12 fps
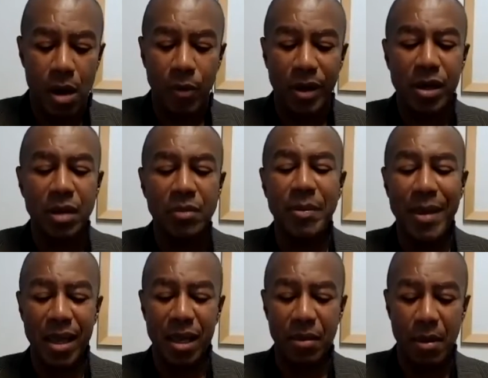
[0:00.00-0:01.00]
when it comes to
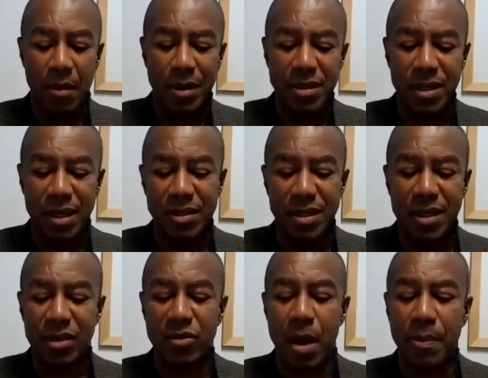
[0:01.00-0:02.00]
making commitments is
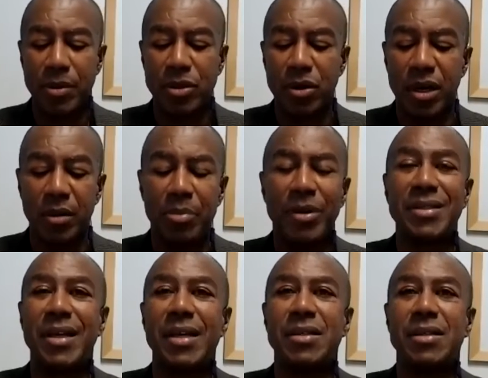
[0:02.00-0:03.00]
attend your opportunity
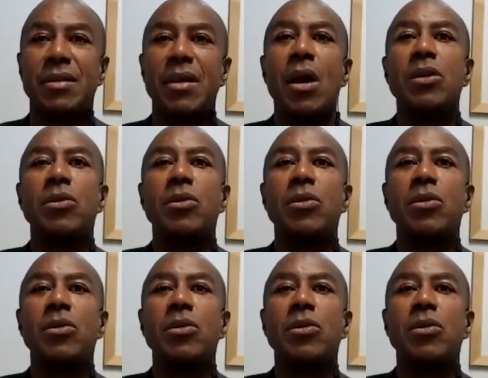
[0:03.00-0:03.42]
presentations.